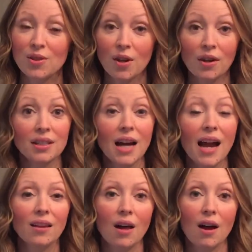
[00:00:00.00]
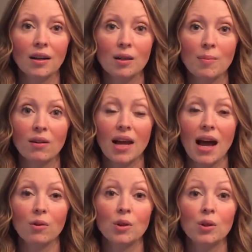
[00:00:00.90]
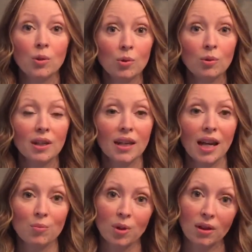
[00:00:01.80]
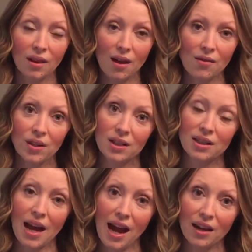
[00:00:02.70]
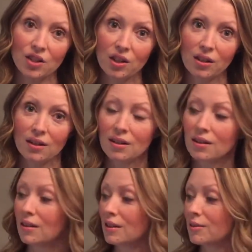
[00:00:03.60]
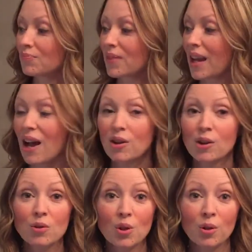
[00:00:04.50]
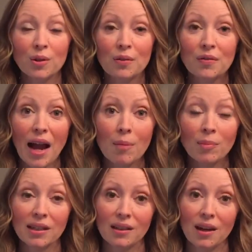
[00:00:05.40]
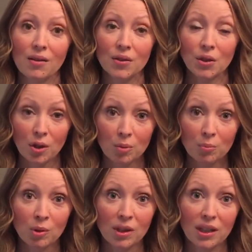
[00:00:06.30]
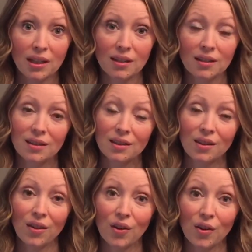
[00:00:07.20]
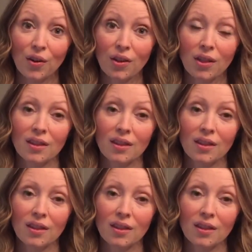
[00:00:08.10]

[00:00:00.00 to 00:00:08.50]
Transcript: start a dialogue about how you can put love into action. How do you show your family love, your community, the earth?